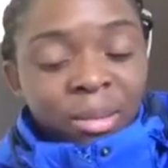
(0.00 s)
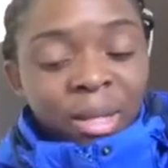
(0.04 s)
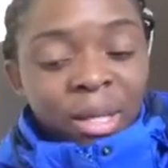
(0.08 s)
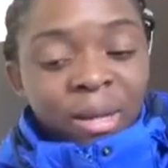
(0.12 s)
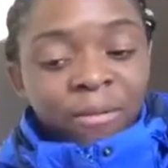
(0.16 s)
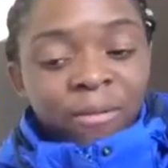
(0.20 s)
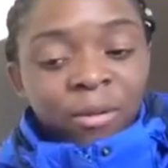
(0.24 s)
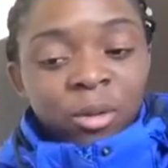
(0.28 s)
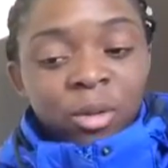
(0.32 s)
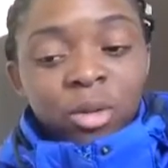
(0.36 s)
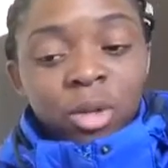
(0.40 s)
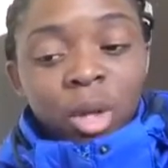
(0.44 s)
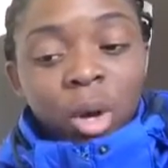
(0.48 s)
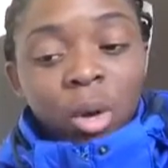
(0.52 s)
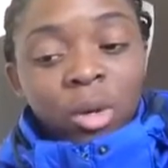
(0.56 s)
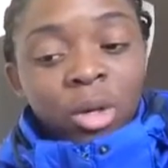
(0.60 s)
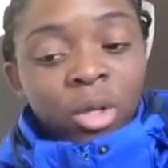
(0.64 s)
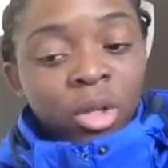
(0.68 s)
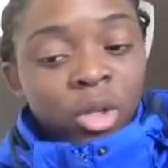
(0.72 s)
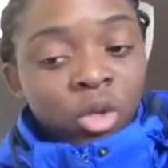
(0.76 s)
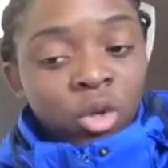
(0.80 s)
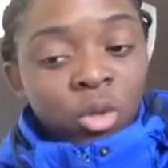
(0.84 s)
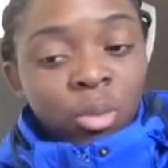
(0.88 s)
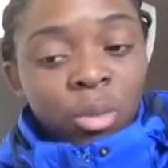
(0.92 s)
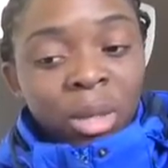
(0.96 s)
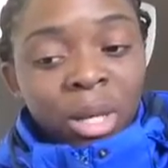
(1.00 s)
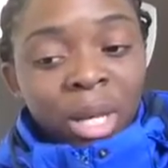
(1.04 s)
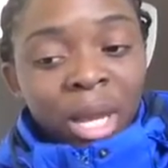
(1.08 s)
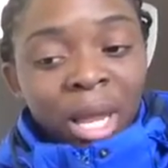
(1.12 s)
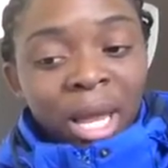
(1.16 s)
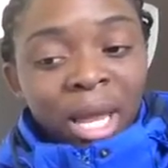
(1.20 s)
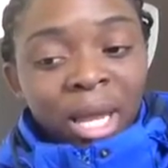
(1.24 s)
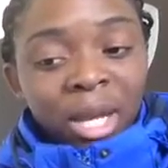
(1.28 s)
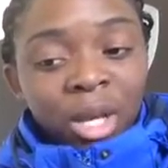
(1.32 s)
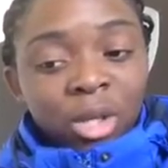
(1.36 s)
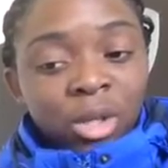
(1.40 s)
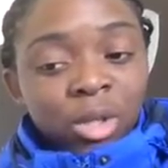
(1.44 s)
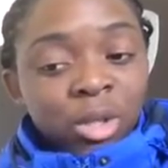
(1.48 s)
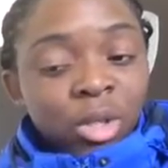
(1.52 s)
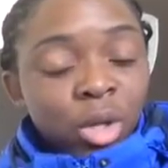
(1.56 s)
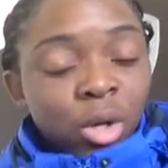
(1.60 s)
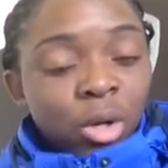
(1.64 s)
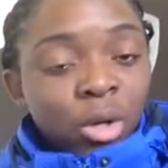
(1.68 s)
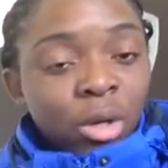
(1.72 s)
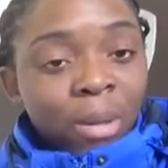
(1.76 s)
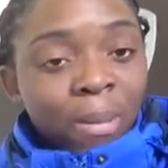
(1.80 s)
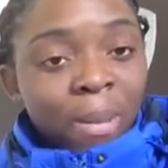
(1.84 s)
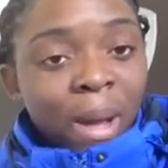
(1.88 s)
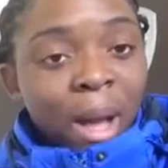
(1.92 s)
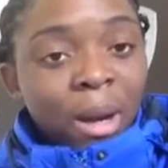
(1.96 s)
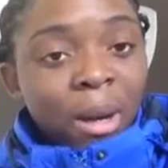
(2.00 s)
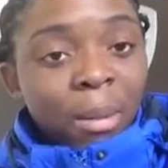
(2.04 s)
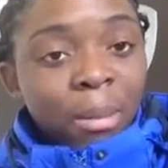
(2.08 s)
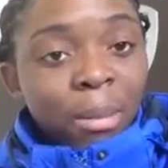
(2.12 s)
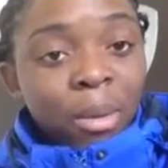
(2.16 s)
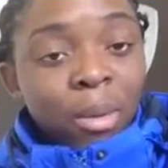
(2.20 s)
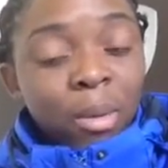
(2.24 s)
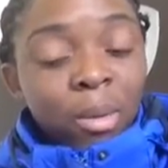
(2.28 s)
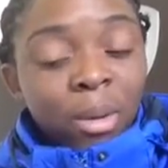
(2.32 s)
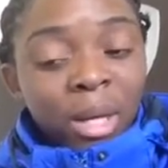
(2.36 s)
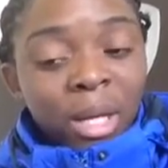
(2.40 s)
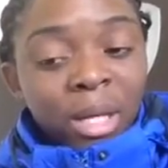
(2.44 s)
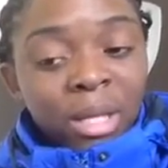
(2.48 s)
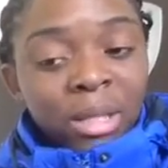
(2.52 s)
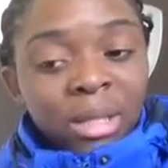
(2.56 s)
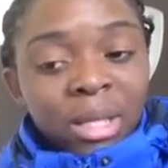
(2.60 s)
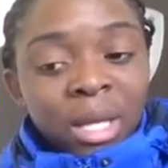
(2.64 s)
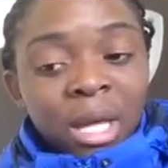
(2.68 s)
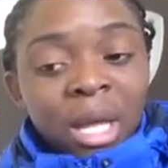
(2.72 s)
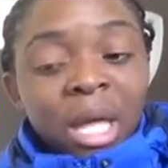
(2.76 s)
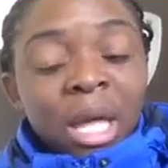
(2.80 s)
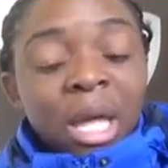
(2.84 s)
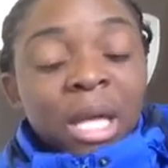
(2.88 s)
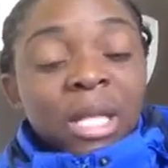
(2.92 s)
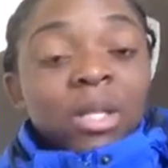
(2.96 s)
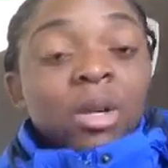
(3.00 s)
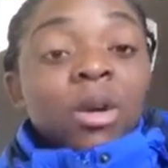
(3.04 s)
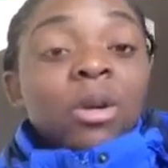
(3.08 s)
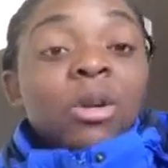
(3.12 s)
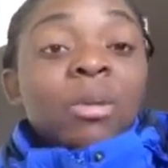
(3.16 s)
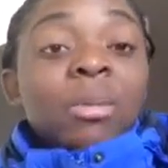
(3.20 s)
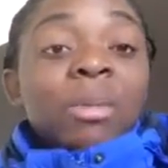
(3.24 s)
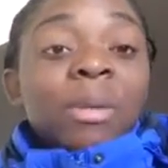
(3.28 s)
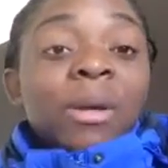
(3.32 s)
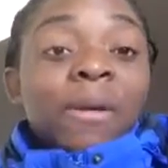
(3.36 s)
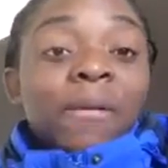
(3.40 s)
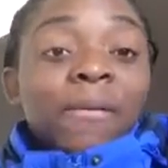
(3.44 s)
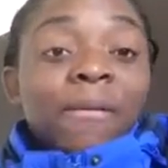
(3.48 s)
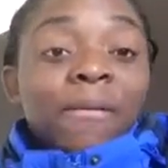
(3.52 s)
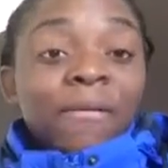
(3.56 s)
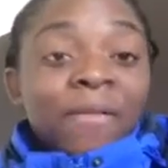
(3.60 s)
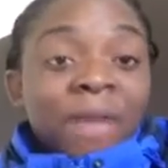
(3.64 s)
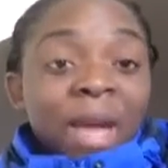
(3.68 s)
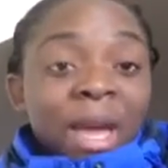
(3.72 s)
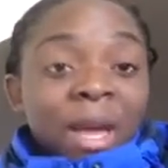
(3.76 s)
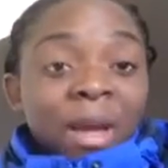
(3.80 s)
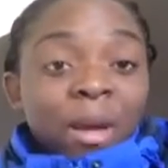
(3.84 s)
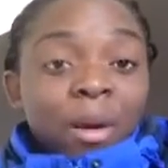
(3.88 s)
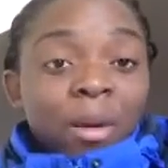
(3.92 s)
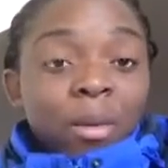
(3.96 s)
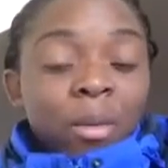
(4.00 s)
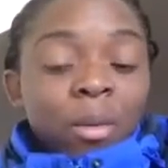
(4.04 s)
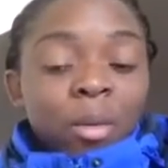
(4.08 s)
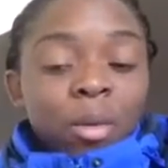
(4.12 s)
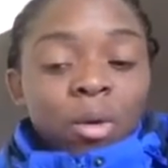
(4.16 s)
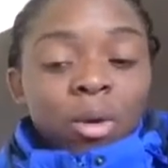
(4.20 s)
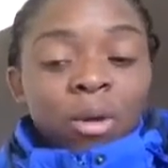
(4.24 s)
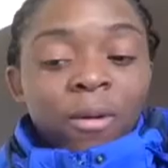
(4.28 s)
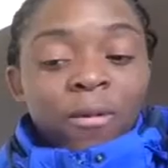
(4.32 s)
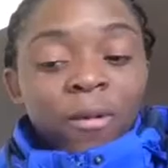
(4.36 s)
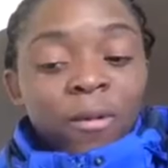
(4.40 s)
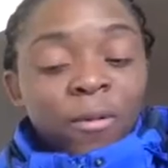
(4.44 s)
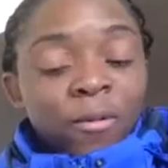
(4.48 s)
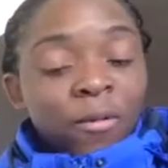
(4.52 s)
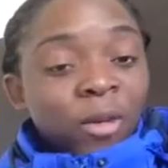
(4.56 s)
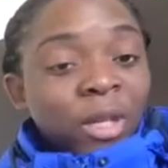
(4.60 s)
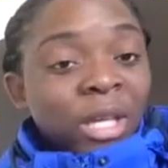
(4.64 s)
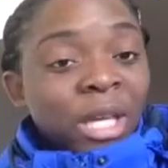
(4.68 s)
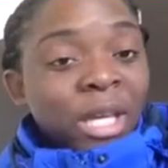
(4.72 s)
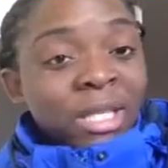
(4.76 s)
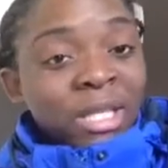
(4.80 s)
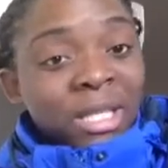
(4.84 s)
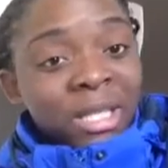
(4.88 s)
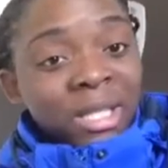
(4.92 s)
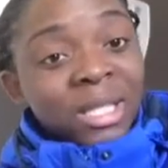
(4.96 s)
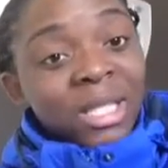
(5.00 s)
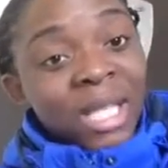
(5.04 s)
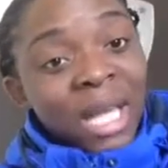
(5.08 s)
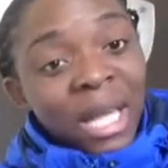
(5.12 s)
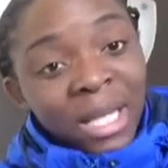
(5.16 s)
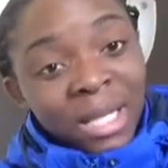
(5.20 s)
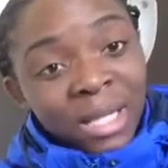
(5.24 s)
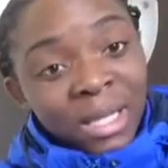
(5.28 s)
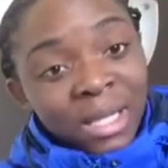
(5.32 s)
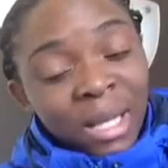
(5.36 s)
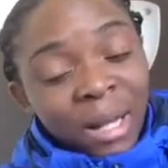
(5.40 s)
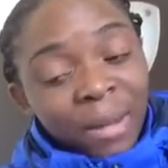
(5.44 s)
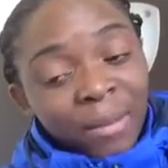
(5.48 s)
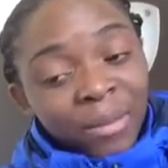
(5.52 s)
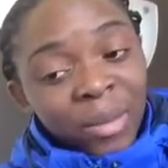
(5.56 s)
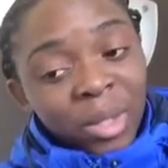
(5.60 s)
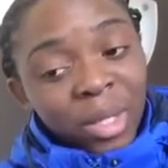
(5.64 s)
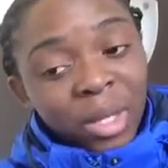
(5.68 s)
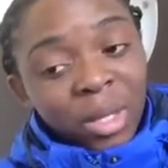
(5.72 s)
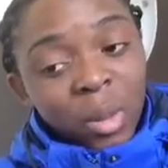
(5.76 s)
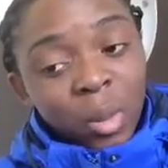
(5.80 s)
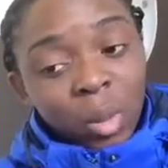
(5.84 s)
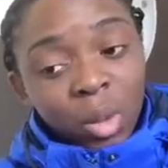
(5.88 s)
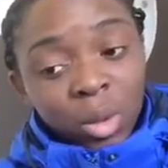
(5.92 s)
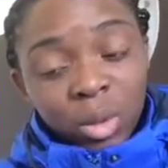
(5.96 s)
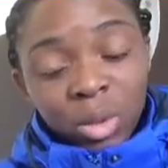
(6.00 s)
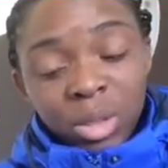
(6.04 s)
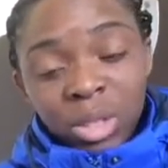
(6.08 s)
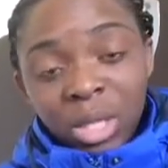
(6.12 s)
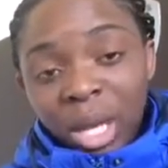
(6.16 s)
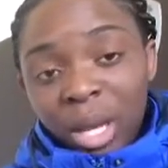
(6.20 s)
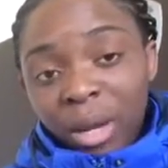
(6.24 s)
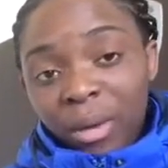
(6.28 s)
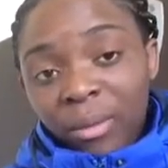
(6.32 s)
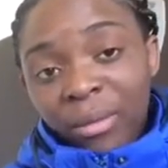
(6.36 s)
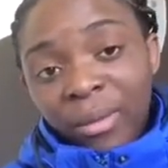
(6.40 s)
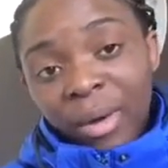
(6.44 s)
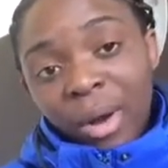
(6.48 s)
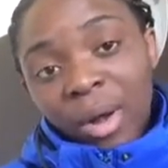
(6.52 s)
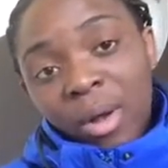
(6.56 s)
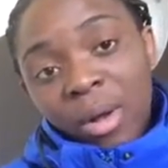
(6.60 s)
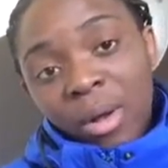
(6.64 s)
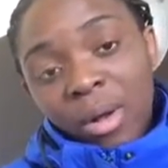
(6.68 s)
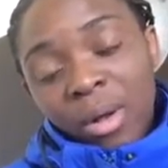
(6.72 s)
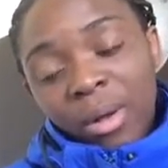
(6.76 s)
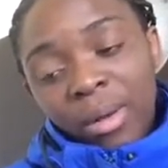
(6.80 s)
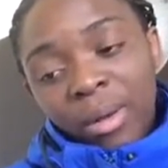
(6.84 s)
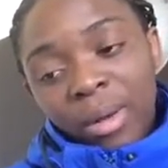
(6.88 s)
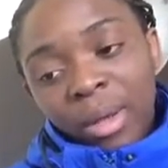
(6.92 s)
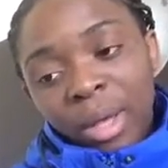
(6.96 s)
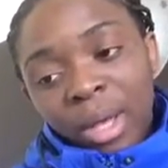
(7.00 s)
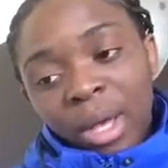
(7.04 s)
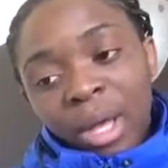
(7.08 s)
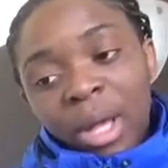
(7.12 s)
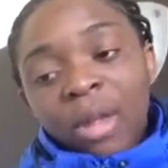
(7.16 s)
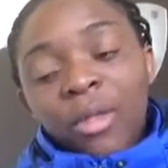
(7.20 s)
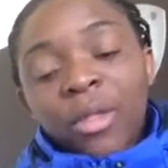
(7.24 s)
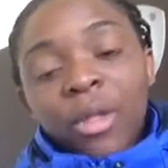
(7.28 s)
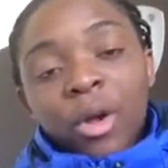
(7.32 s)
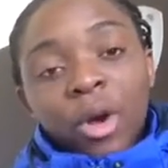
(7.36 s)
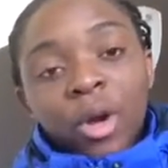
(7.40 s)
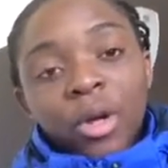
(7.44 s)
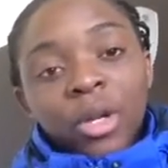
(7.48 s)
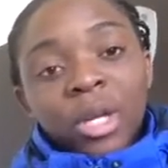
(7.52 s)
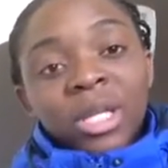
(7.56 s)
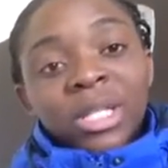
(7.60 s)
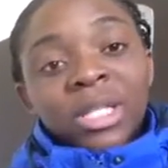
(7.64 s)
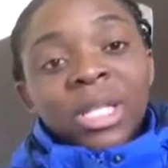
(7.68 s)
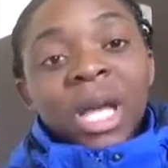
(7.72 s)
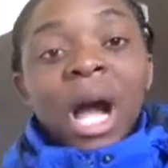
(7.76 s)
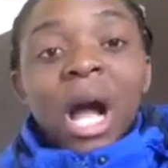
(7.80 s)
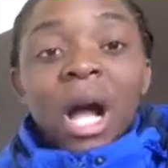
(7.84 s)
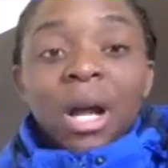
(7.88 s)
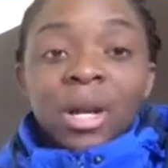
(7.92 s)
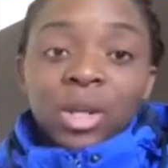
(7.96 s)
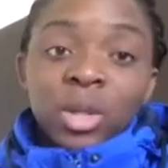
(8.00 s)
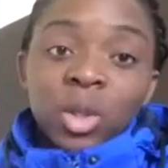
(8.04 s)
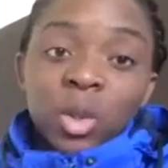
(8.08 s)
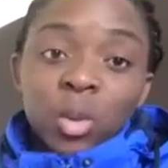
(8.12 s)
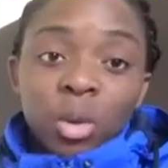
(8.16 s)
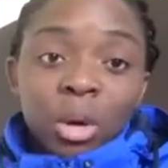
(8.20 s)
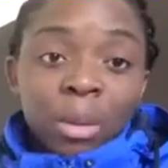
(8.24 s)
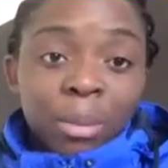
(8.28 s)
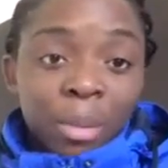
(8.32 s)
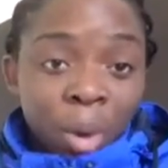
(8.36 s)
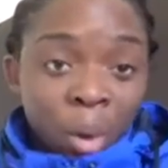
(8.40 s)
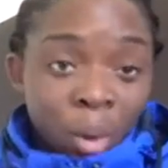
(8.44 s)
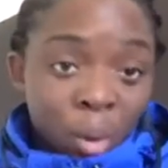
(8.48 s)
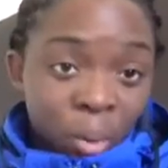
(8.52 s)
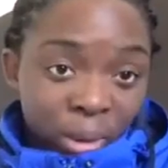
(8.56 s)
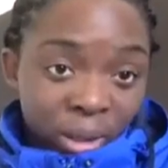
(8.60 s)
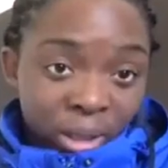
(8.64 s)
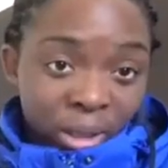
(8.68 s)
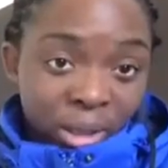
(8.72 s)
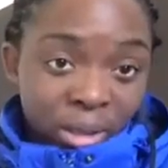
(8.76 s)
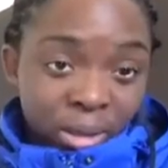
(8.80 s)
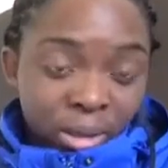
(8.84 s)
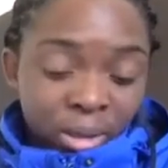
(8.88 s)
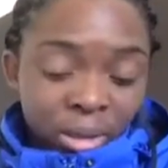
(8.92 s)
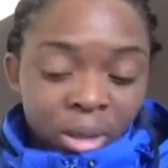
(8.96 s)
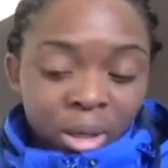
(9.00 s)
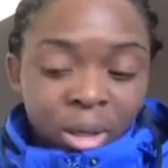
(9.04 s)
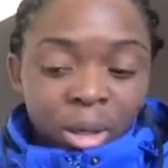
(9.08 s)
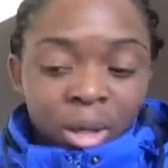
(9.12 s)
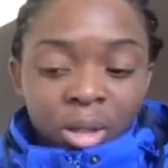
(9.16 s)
If you don't accumulate a certain amount of points, it's going to be a fail. Or if you forget to say something or you say it wrong, they're going to dock you a point.